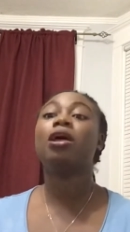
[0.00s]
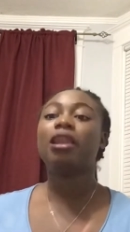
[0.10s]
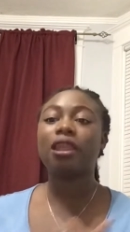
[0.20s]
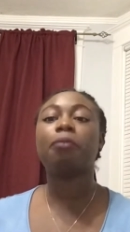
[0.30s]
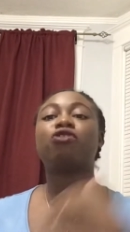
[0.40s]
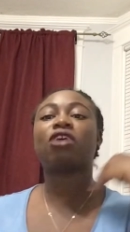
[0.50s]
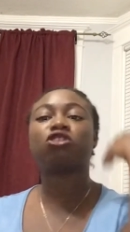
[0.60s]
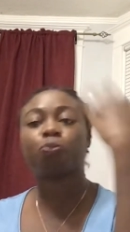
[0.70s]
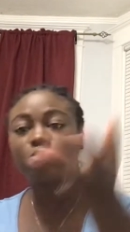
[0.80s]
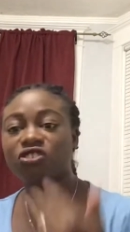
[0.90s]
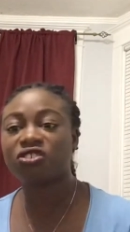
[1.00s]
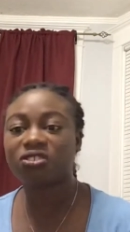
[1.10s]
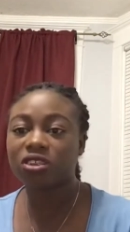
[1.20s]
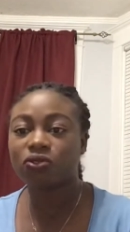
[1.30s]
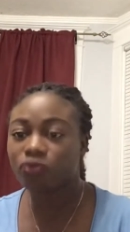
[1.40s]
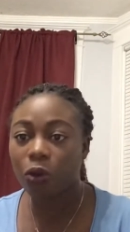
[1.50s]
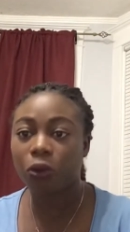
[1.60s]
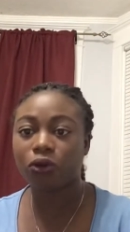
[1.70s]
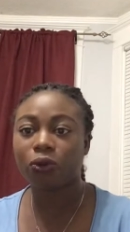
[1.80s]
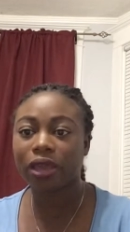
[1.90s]
let me try to push this kiss forward,
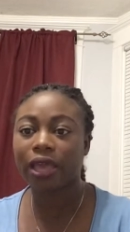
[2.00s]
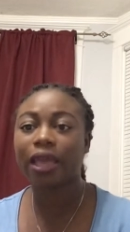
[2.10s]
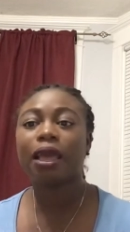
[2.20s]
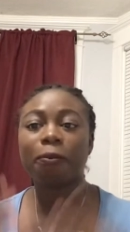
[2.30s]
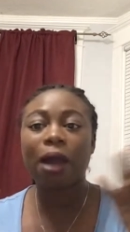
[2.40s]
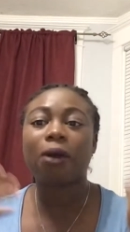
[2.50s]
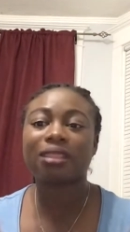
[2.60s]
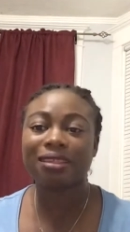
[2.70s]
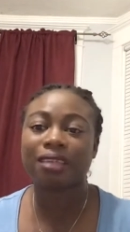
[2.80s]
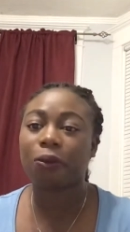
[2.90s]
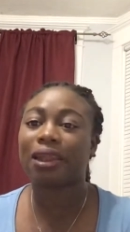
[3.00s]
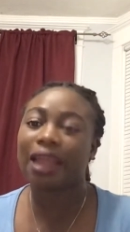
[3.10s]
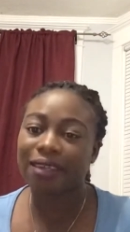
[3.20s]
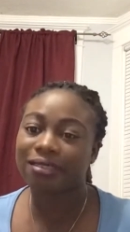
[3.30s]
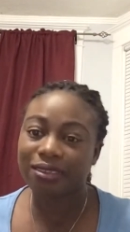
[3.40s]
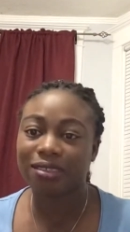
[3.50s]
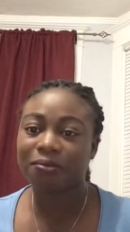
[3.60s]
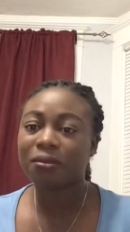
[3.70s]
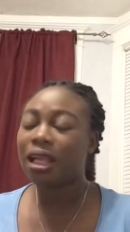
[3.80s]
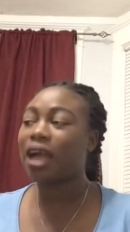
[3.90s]
okay? At least our last kiss.
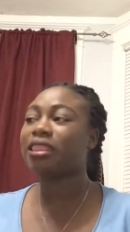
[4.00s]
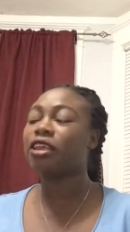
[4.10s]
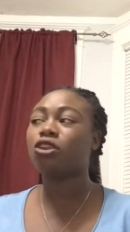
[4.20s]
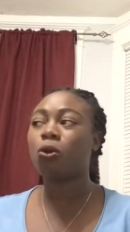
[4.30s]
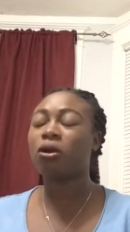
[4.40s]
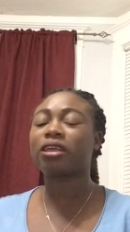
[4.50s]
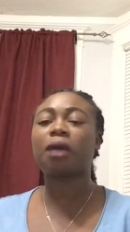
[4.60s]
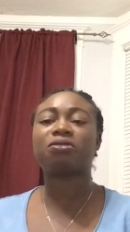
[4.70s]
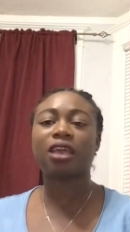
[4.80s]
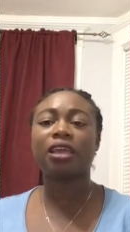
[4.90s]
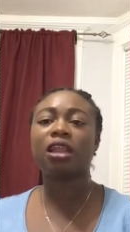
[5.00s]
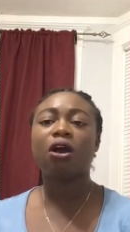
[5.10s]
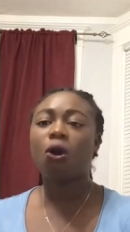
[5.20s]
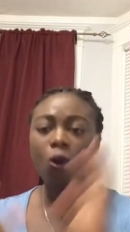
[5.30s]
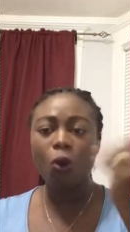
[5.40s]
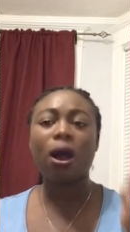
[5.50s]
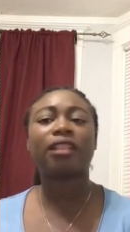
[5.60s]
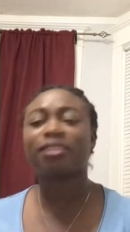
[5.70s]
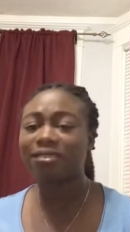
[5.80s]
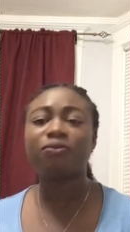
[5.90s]
And then the old one kept saying, at
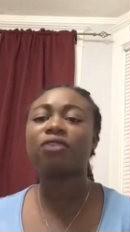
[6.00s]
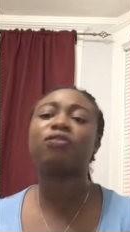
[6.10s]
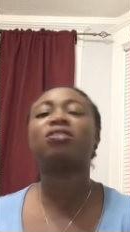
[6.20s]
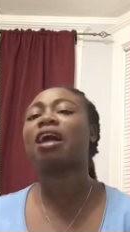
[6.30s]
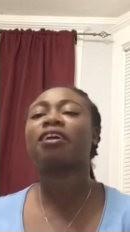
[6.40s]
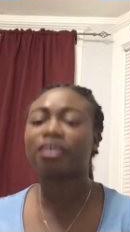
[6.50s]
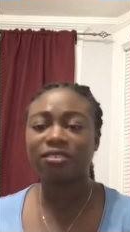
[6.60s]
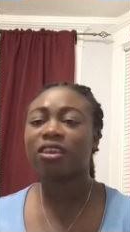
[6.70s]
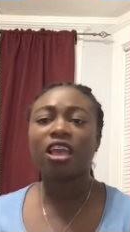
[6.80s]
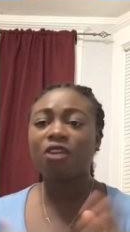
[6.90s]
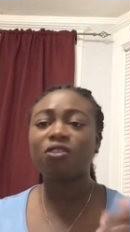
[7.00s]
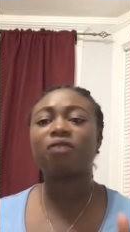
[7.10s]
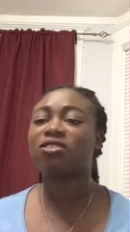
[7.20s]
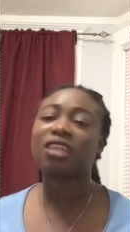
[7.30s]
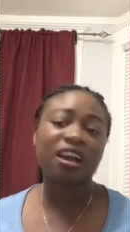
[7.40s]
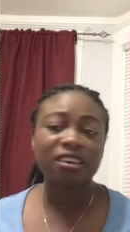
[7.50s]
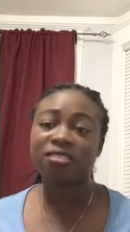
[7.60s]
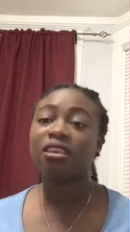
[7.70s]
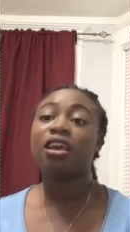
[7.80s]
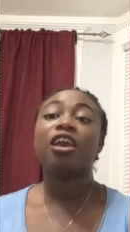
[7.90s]
least even if it's that kiss, even if it's that kiss,
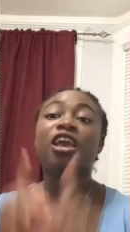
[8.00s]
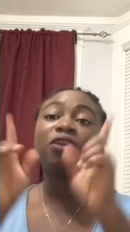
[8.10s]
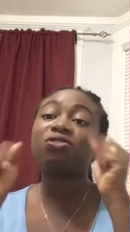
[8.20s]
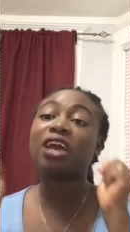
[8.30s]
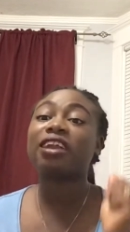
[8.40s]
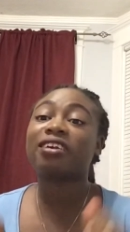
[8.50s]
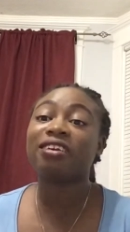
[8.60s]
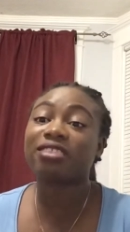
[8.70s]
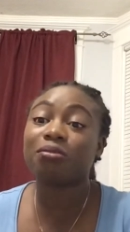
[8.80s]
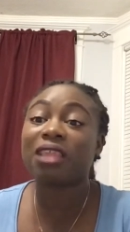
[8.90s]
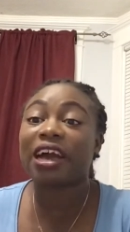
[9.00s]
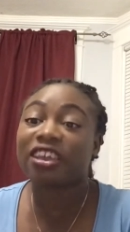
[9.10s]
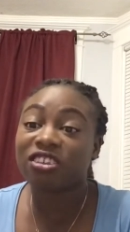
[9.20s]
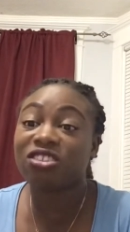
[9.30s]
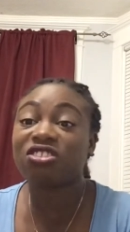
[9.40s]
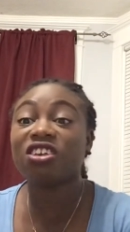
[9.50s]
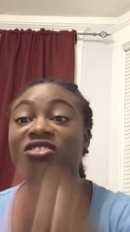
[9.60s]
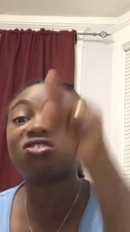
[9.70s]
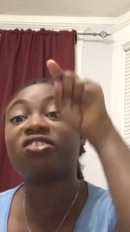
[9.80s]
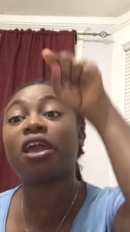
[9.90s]
if she had kissed him that kiss, is
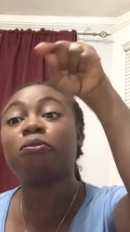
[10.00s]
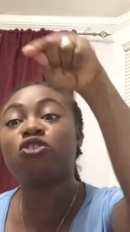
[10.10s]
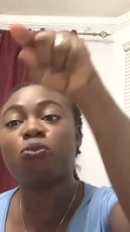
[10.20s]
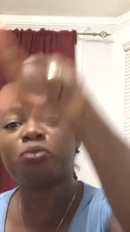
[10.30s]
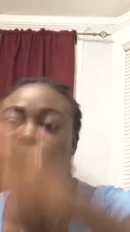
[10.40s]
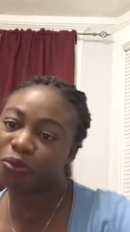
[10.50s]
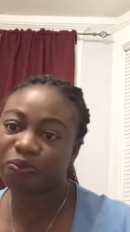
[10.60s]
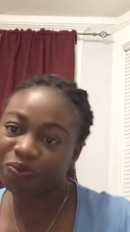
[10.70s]
this same you people